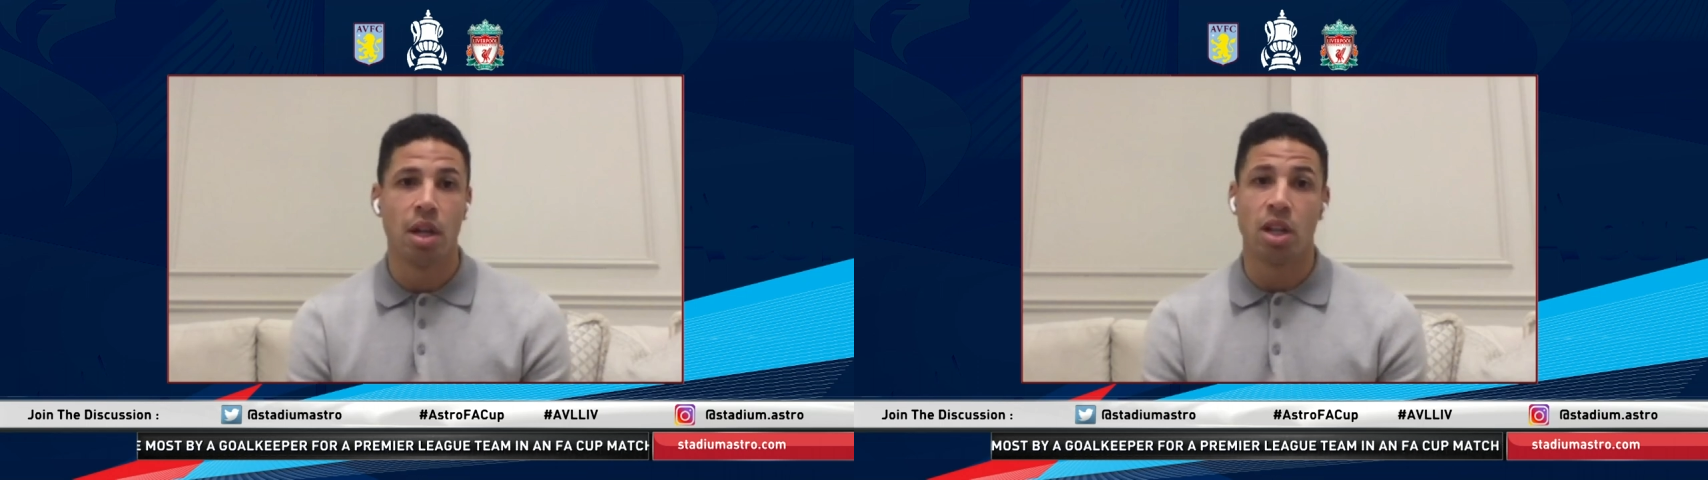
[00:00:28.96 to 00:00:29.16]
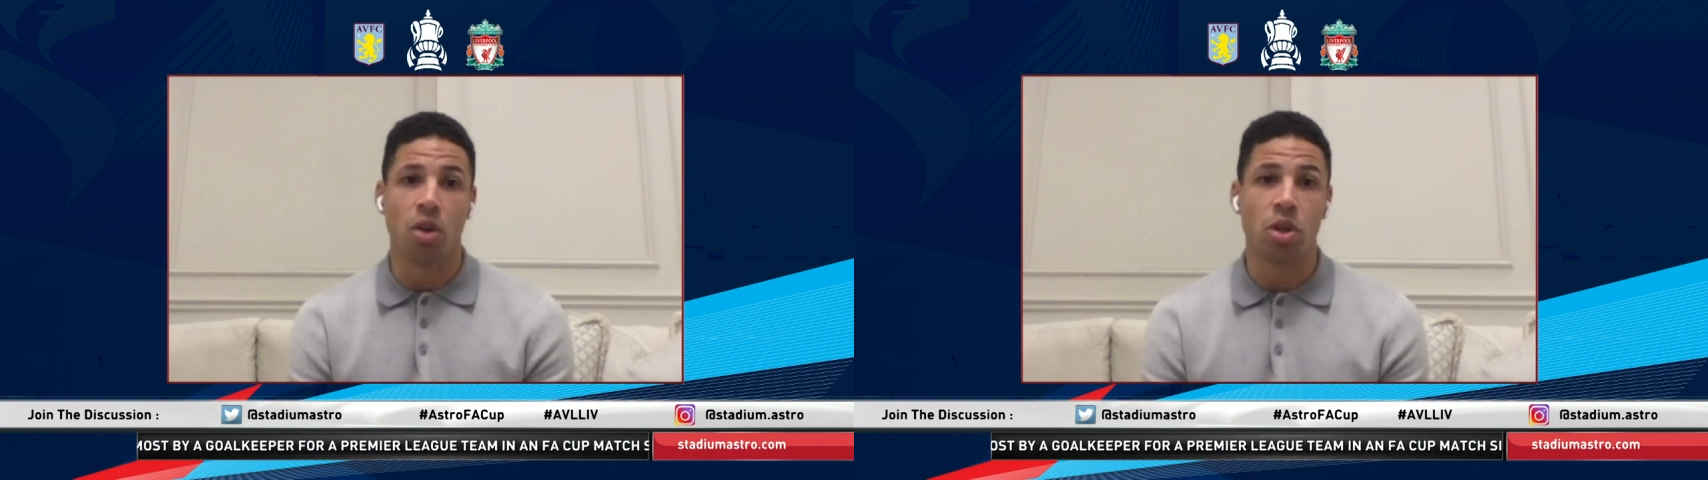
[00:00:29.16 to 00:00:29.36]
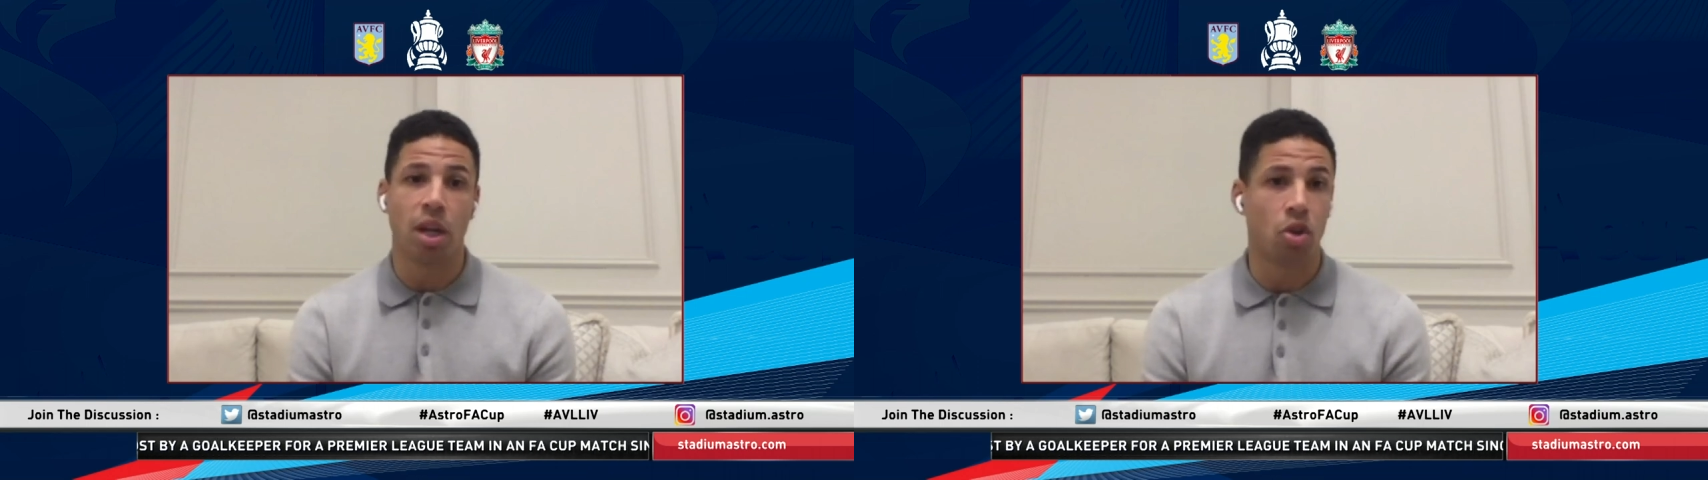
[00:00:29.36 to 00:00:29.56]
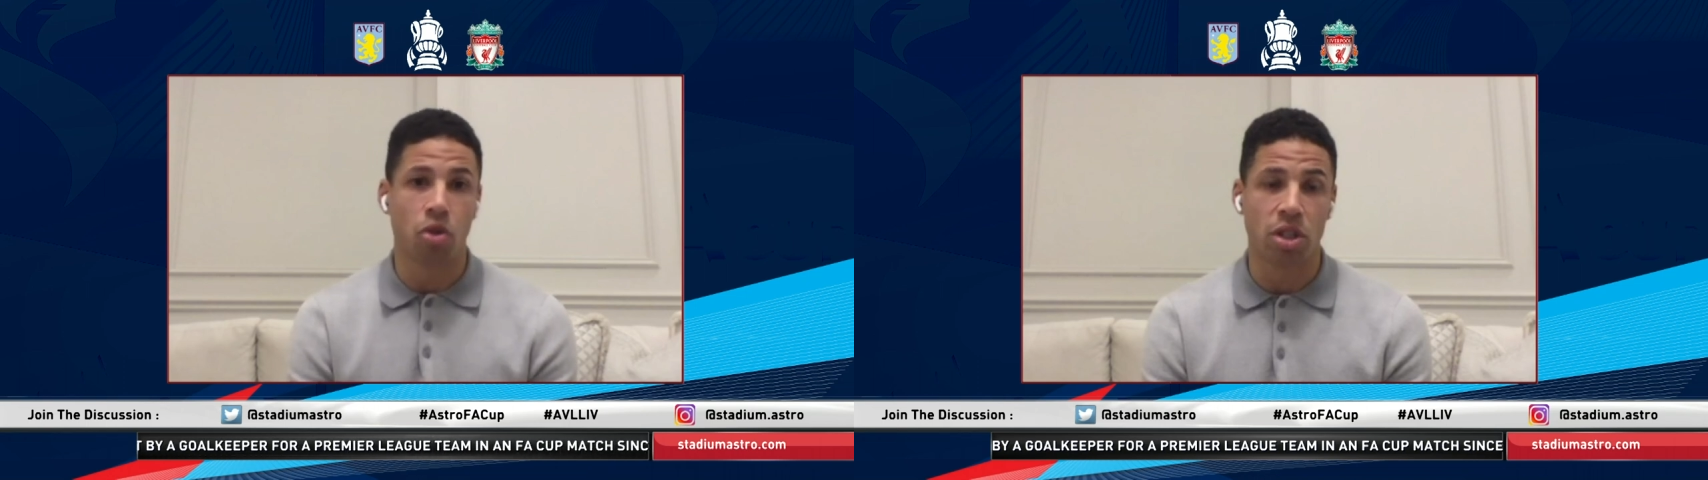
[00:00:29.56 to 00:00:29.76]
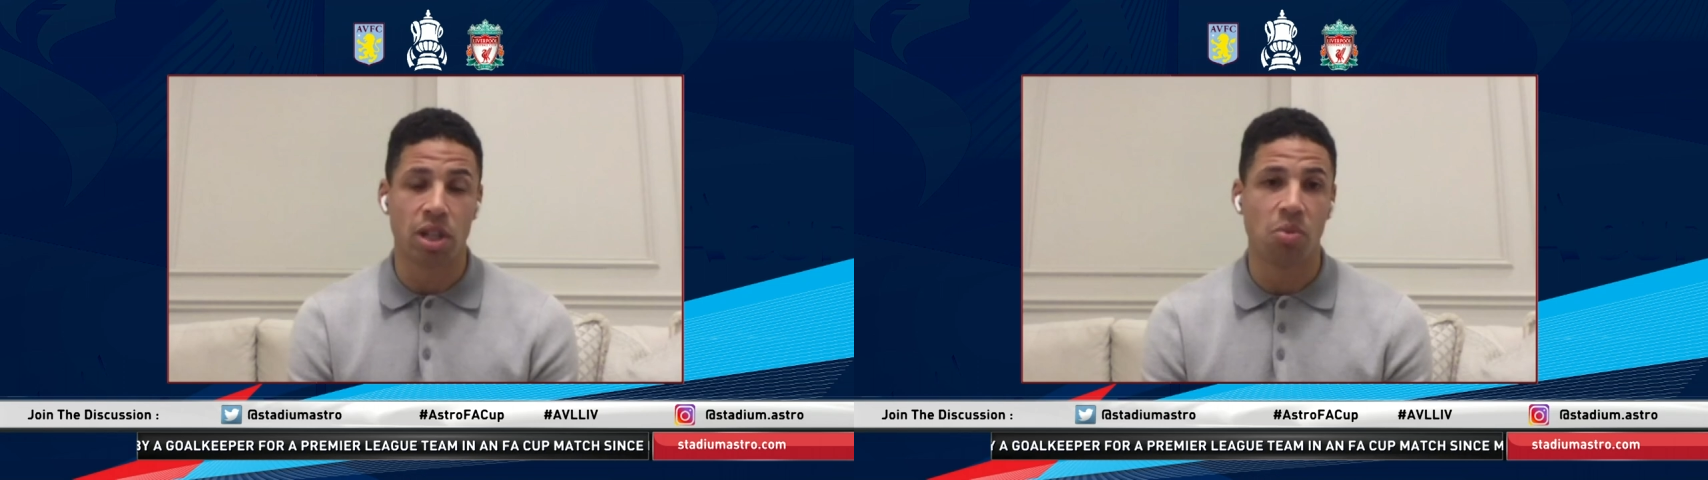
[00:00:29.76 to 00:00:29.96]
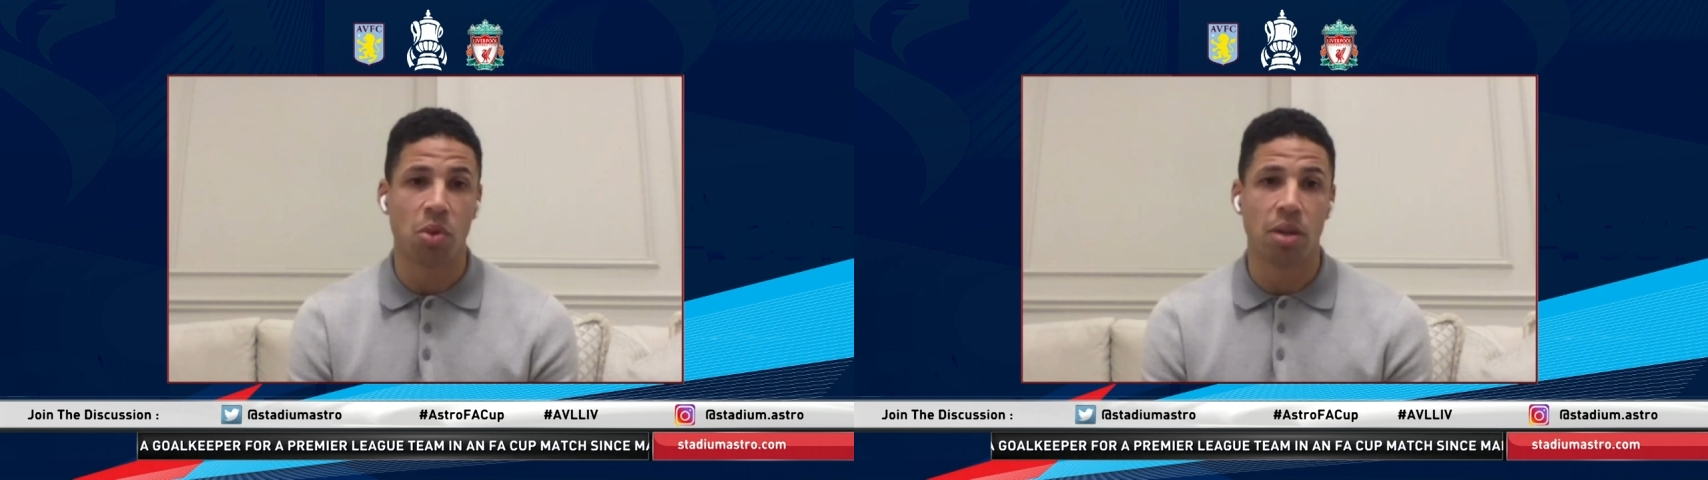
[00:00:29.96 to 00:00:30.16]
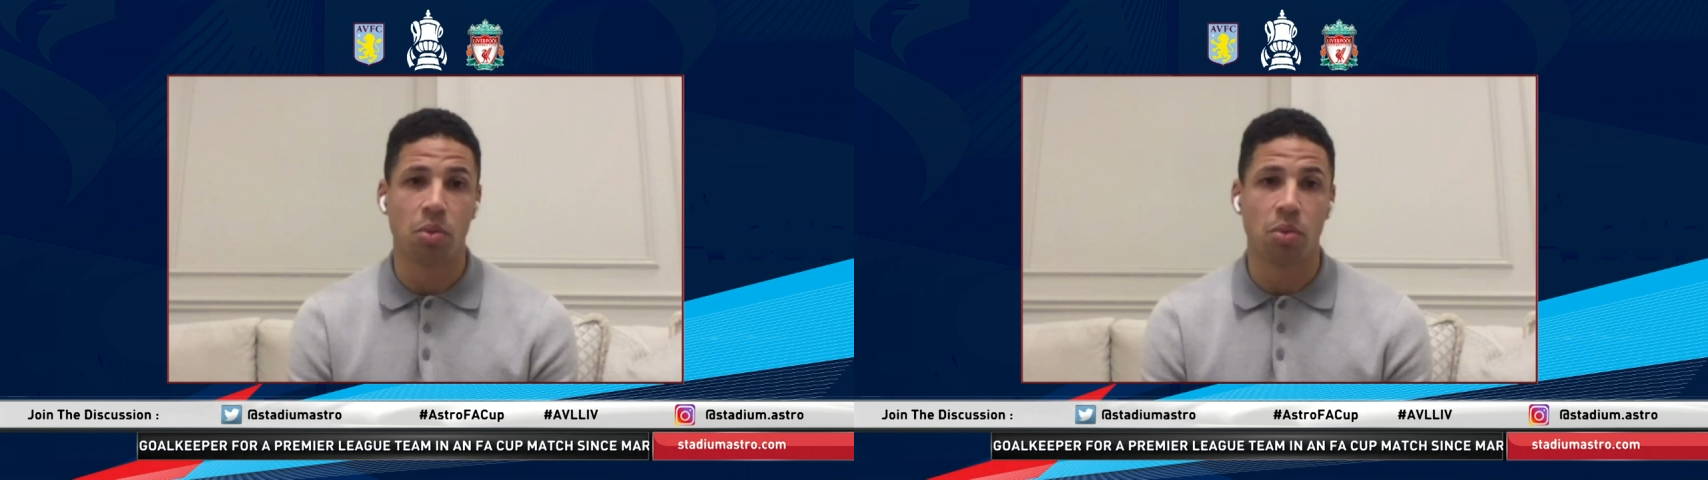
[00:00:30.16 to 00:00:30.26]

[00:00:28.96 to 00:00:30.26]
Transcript: you know get a cross in when